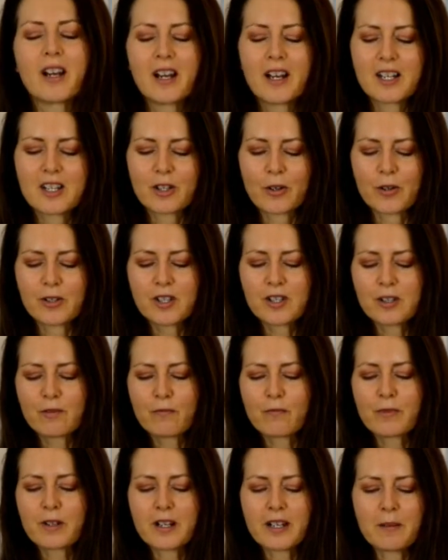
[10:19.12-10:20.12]
So it's just a
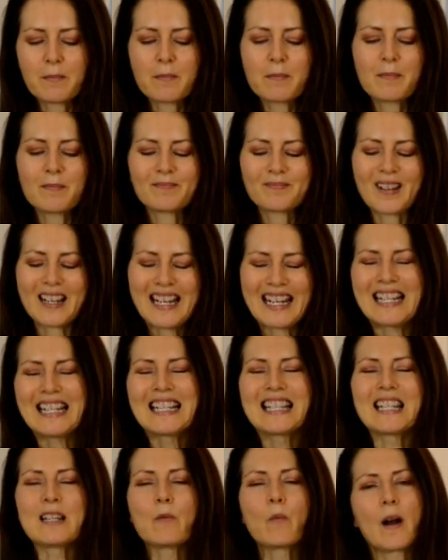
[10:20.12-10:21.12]
really
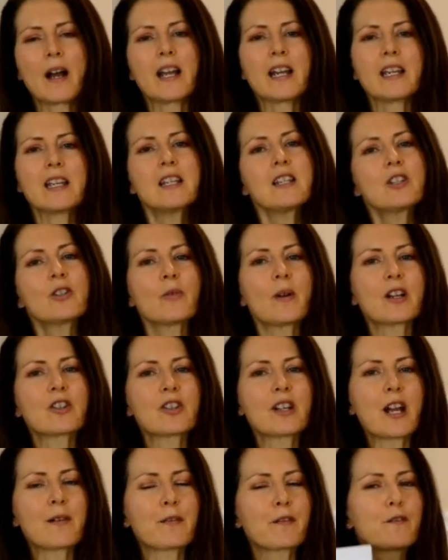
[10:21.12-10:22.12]
easy way to
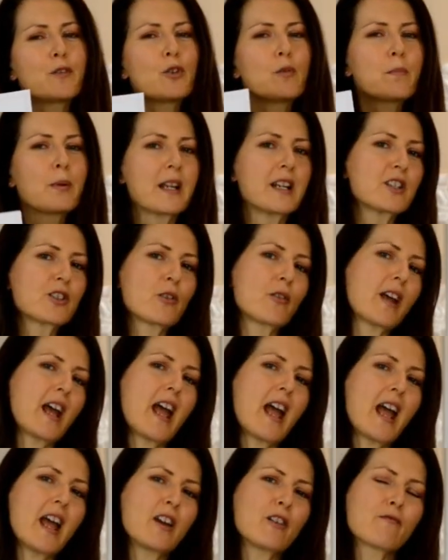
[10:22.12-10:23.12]
actually have a few blends on
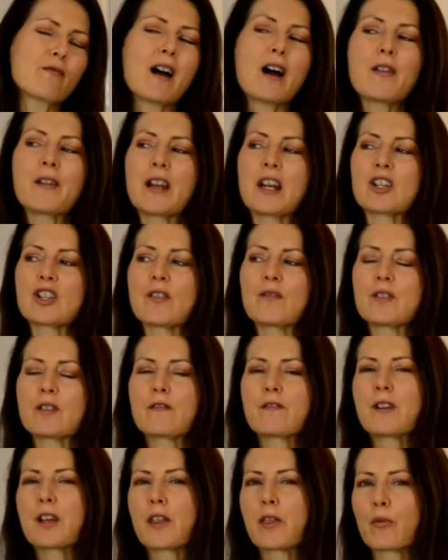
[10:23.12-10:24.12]
hand, rather than actually have to
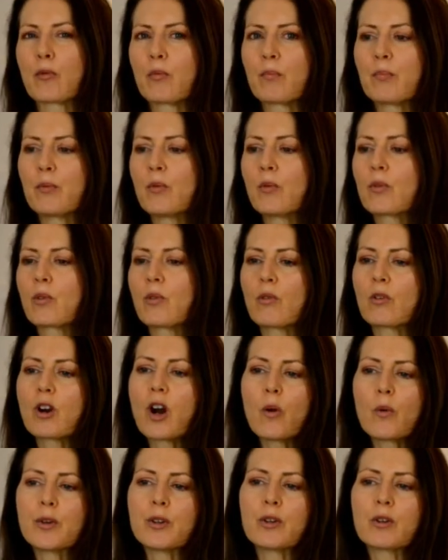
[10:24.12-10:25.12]
flick through a book or go
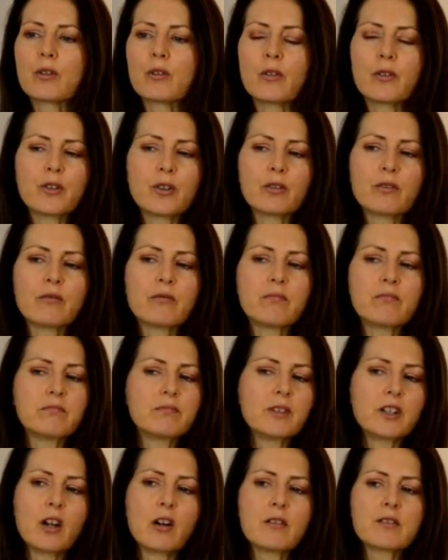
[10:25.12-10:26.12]
on your
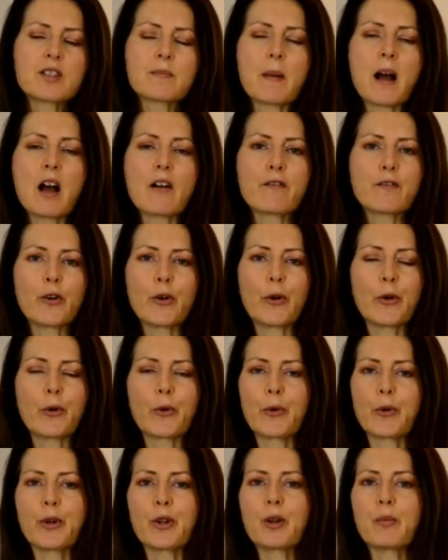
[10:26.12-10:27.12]
smartphone
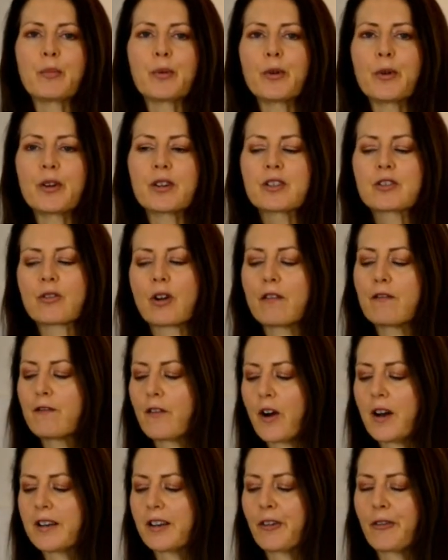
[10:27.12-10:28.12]
or on your computer to try and
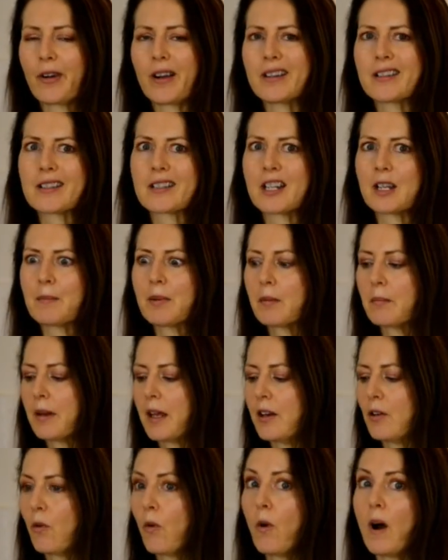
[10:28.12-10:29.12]
find a great sleeping
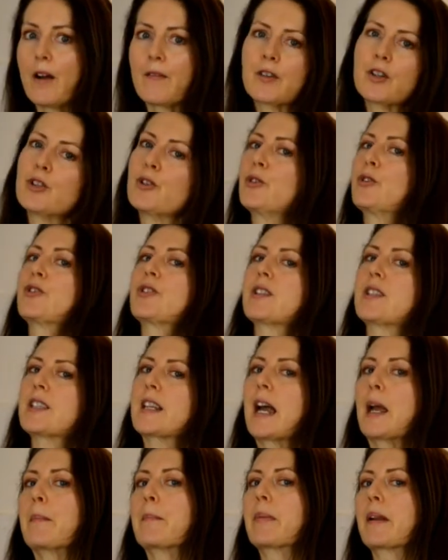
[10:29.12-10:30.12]
blend, or have to use the
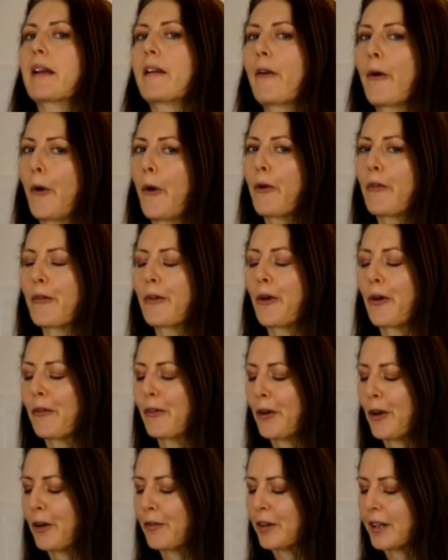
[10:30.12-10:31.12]
same blend over and over
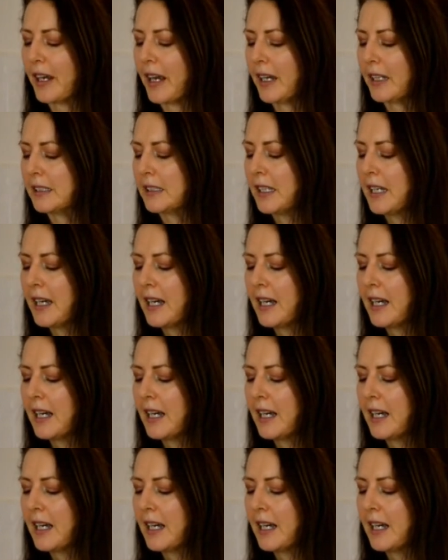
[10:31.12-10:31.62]
and over again.